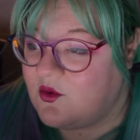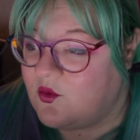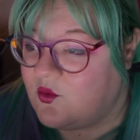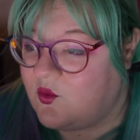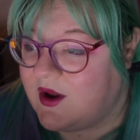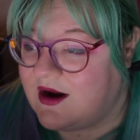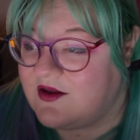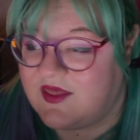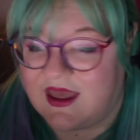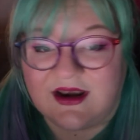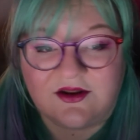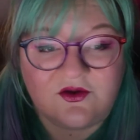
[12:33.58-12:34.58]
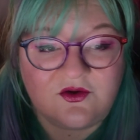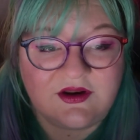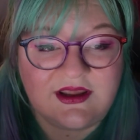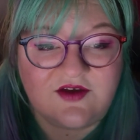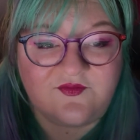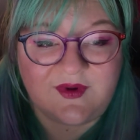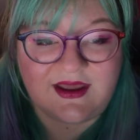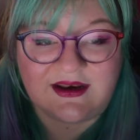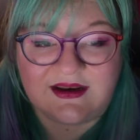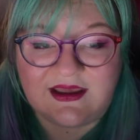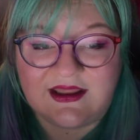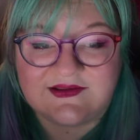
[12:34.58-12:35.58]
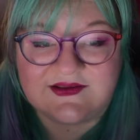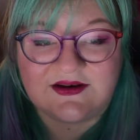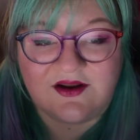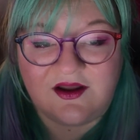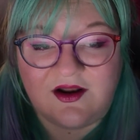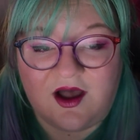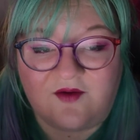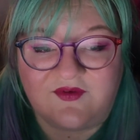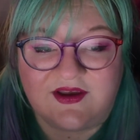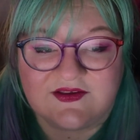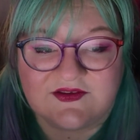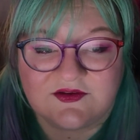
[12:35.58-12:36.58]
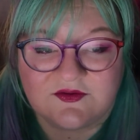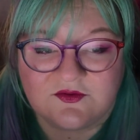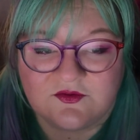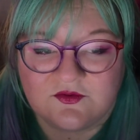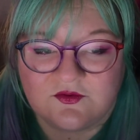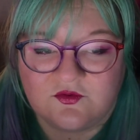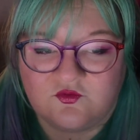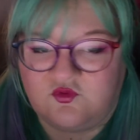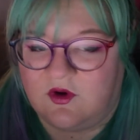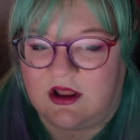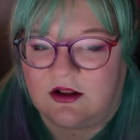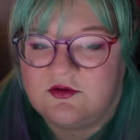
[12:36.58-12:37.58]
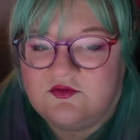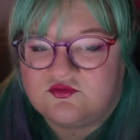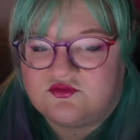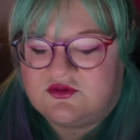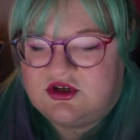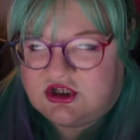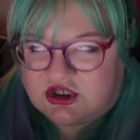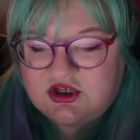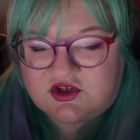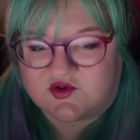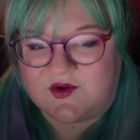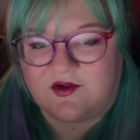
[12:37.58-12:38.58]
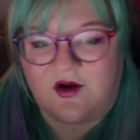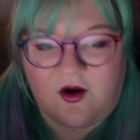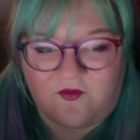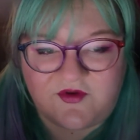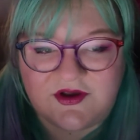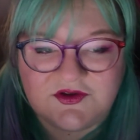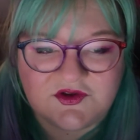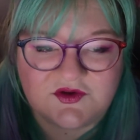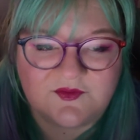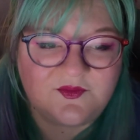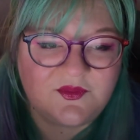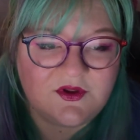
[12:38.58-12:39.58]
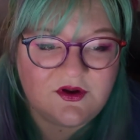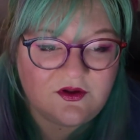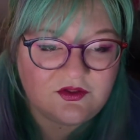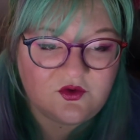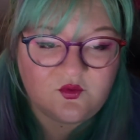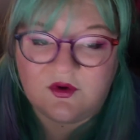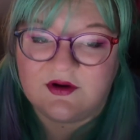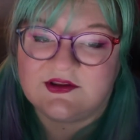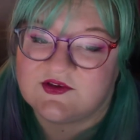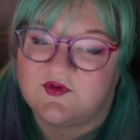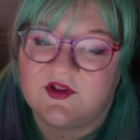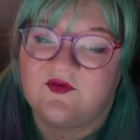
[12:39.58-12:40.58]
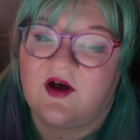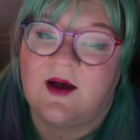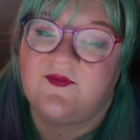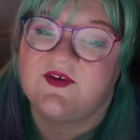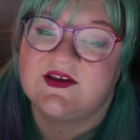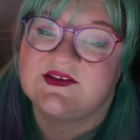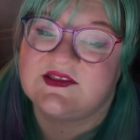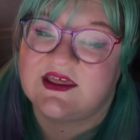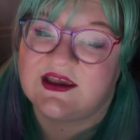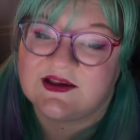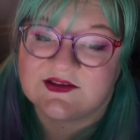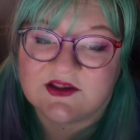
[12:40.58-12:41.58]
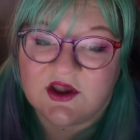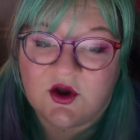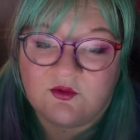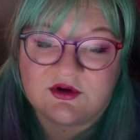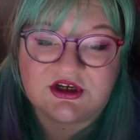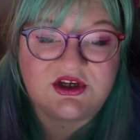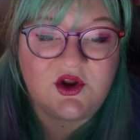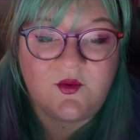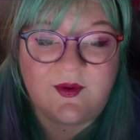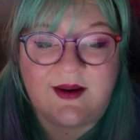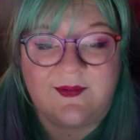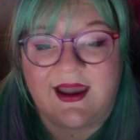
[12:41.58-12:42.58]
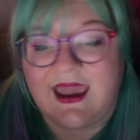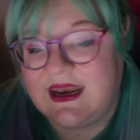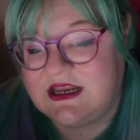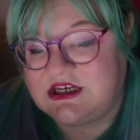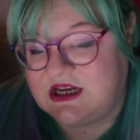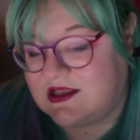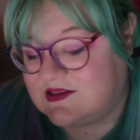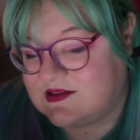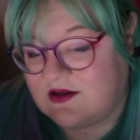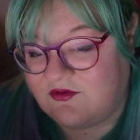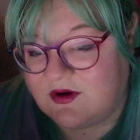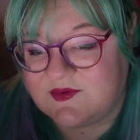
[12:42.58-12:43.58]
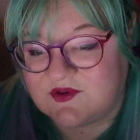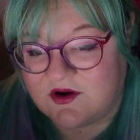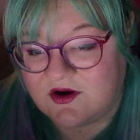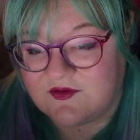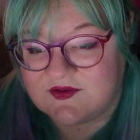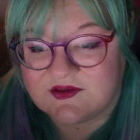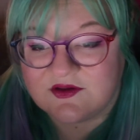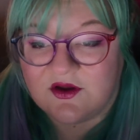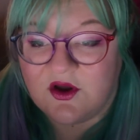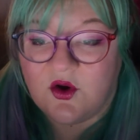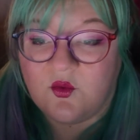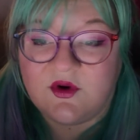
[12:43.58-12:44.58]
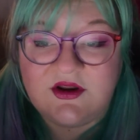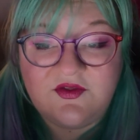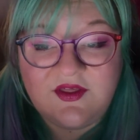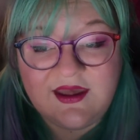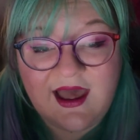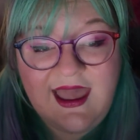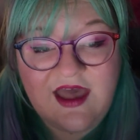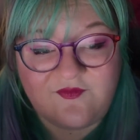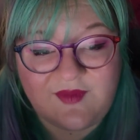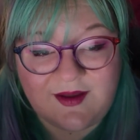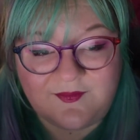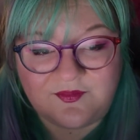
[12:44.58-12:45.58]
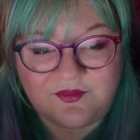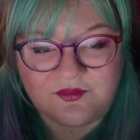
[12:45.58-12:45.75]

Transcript: Where, then, could he have been? Is it not obvious?" "Well, it is rather obvious." "The world is full of obvious things, which nobody by any chance ever observes. Where do you think I have been?"